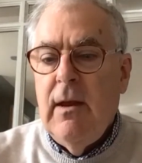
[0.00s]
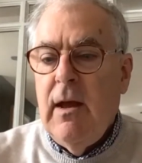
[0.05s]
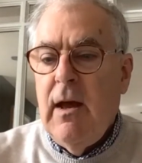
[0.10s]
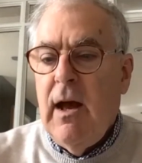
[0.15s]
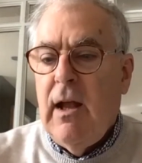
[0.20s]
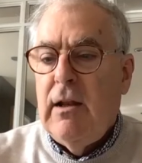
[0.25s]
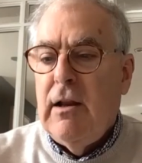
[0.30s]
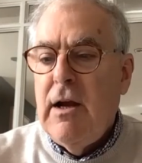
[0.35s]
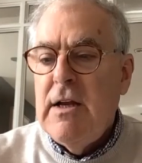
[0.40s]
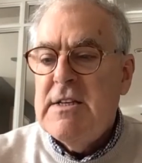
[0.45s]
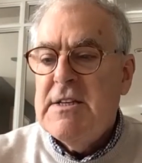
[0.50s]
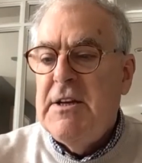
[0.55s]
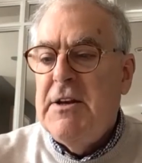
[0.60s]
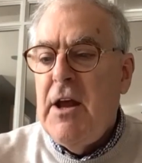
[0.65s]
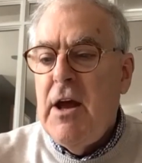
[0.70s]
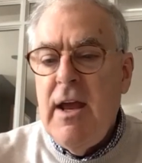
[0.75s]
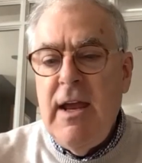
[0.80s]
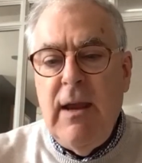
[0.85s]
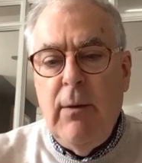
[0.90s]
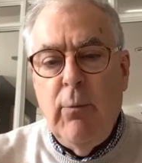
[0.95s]
And like
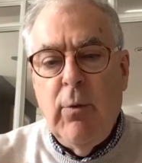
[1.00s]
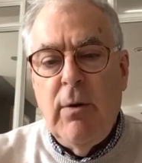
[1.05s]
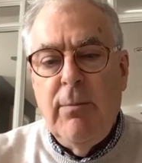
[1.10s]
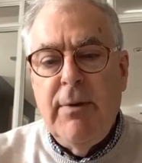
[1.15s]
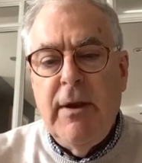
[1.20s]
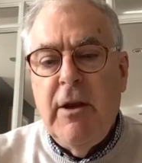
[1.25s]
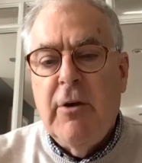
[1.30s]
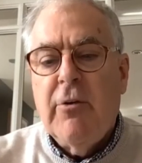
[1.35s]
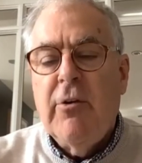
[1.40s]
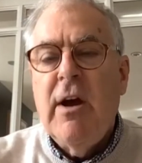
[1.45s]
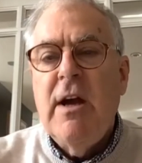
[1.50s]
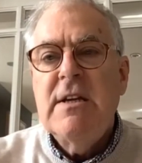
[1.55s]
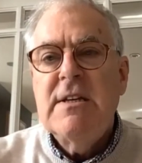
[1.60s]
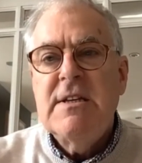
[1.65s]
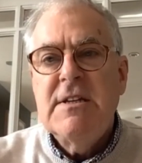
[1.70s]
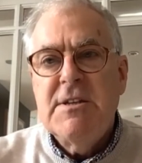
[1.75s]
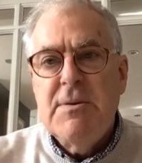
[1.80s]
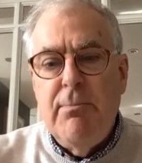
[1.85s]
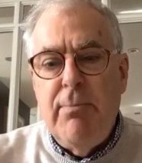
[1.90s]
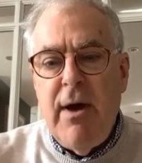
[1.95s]
today, it will have been
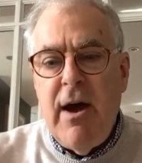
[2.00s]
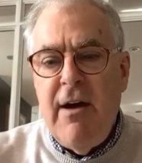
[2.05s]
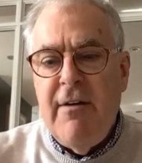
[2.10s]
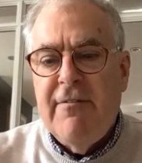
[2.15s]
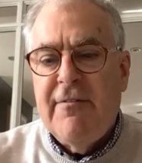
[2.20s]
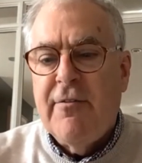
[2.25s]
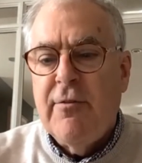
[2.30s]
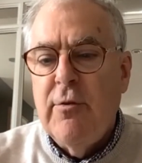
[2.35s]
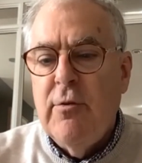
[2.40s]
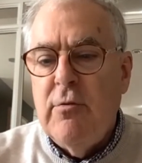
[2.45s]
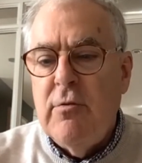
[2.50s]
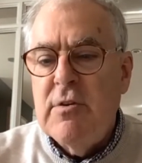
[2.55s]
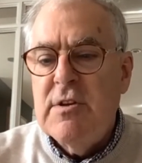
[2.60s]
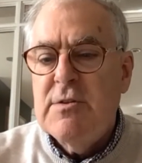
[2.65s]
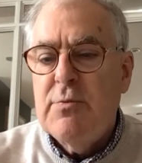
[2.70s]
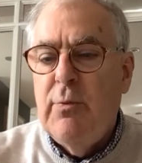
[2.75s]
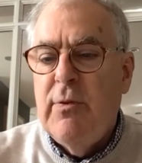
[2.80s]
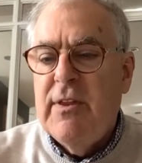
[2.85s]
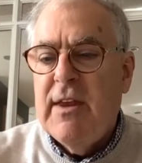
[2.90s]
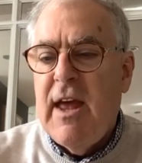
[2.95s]
created to bear fruit
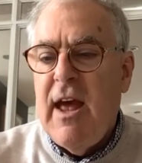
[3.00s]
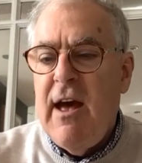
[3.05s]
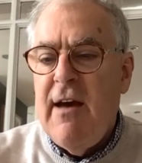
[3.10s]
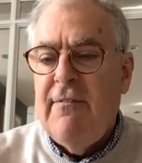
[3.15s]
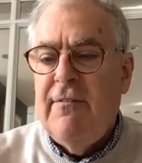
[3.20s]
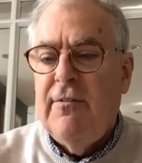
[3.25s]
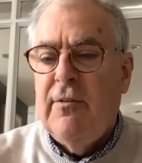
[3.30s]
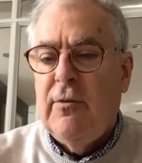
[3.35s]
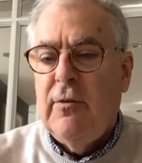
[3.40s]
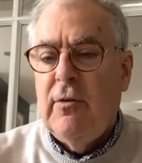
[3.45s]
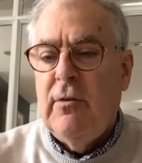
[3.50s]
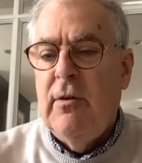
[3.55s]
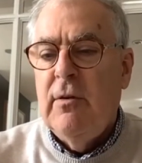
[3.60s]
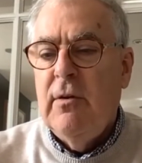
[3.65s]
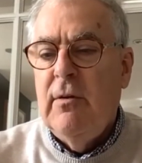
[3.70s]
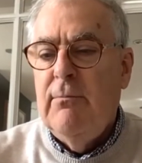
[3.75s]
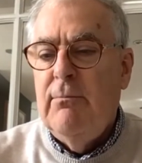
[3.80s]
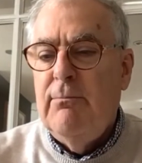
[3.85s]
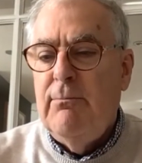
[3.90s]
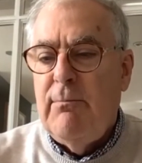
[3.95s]
with careful
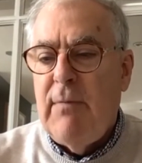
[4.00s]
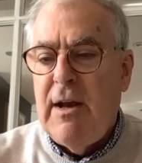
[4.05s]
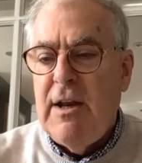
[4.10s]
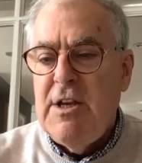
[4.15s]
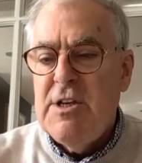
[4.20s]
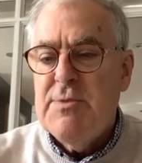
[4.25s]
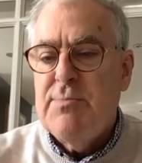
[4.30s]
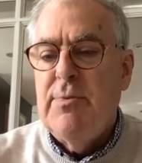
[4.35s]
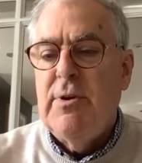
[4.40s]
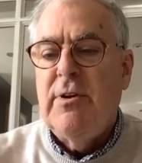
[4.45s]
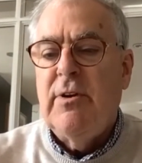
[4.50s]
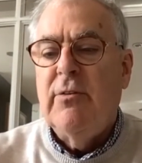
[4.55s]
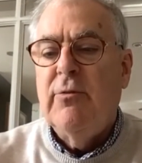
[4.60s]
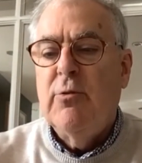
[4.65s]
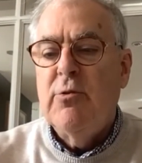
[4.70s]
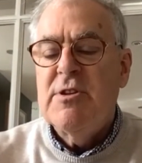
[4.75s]
management and good